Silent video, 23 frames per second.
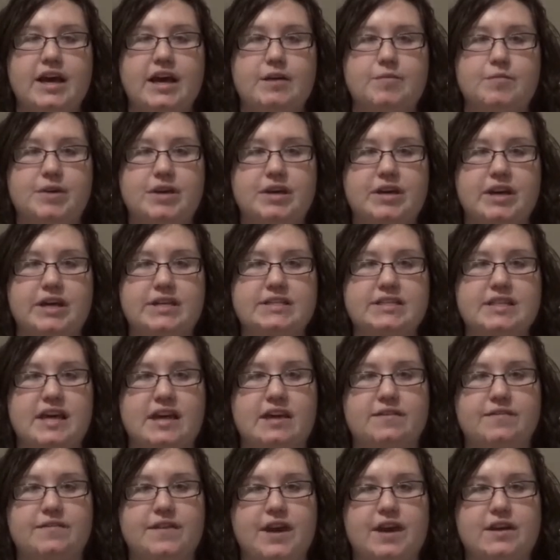because
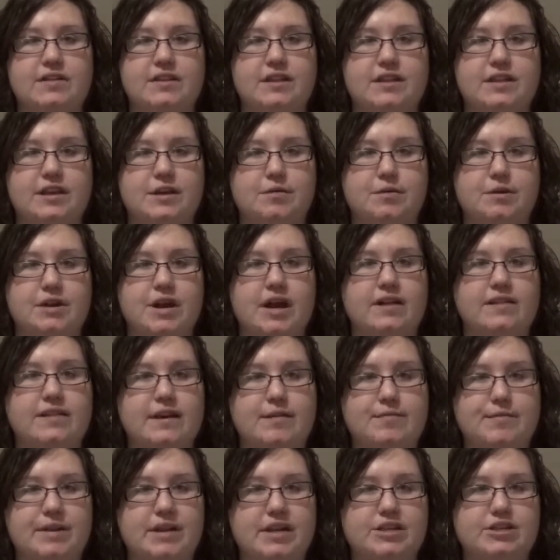they found that there were not
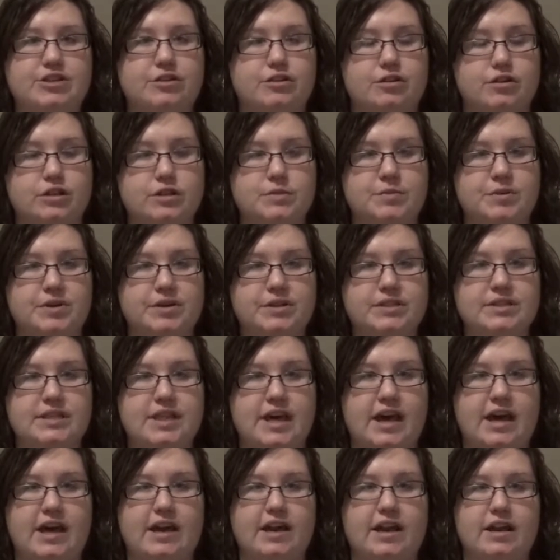that many children's books
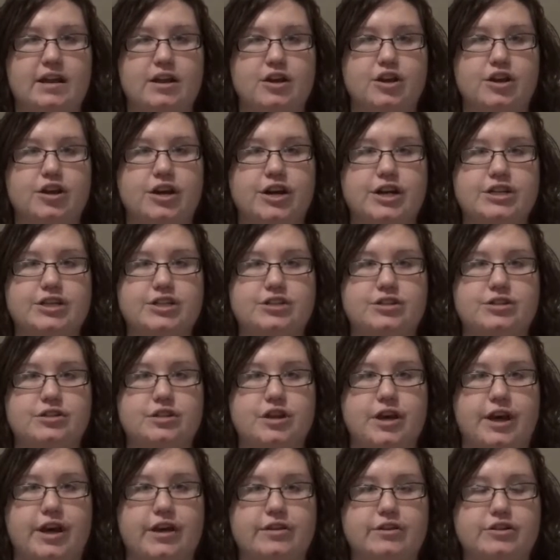that encouraged
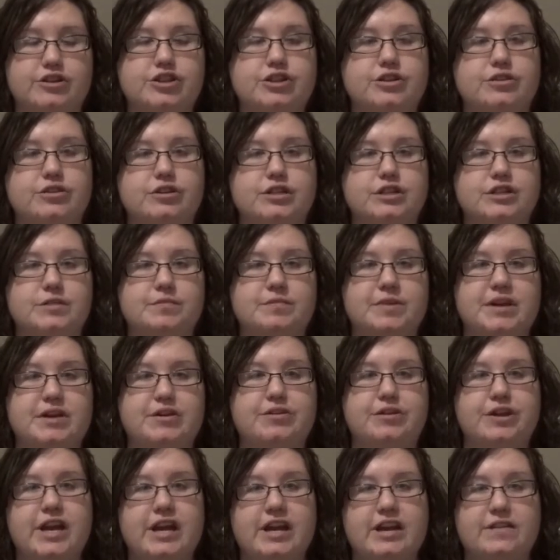their children to be
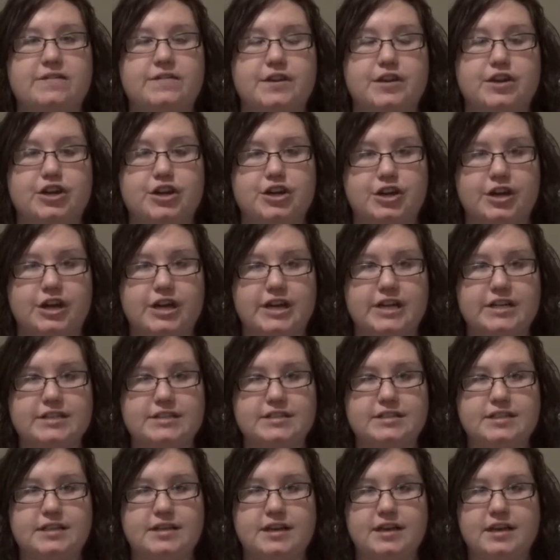creative and
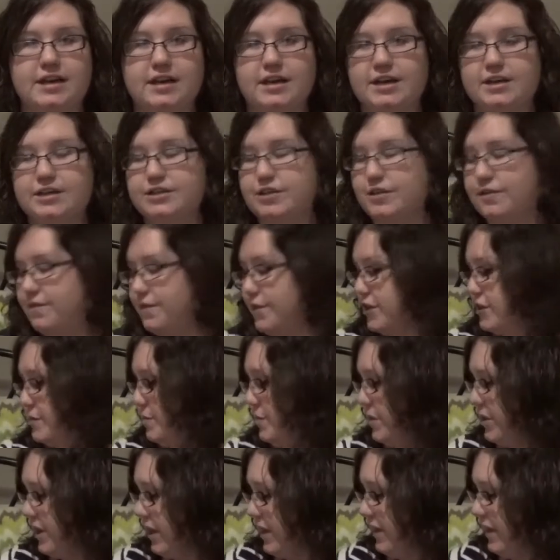curious. So the first
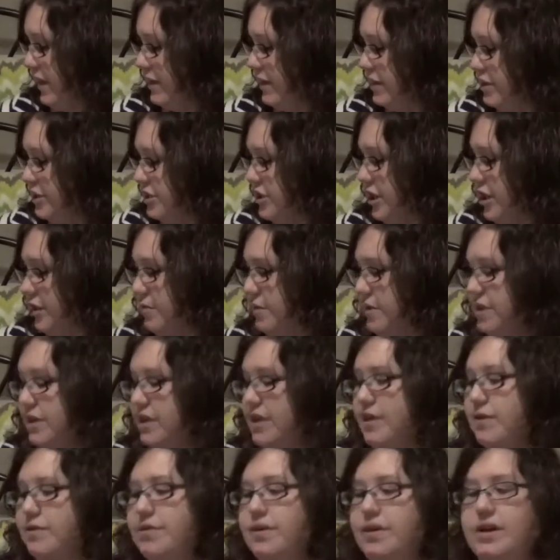book I'd like to share with
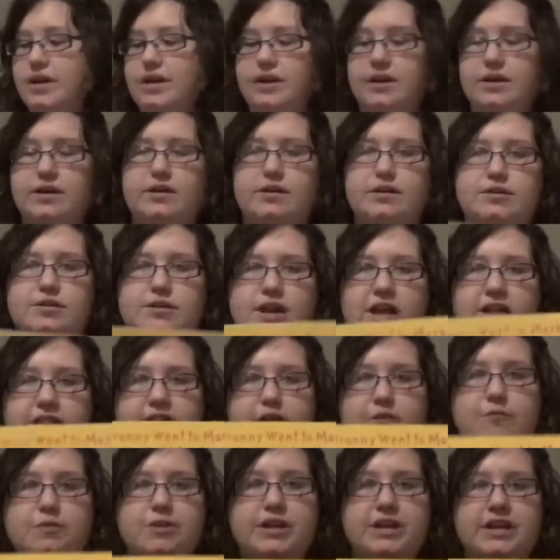you, I
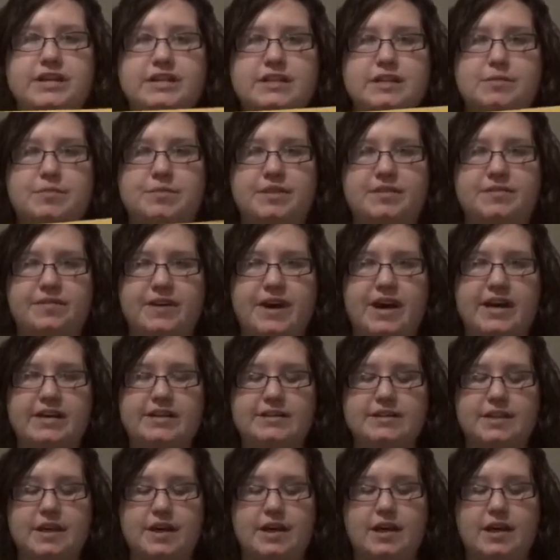think really exemplifies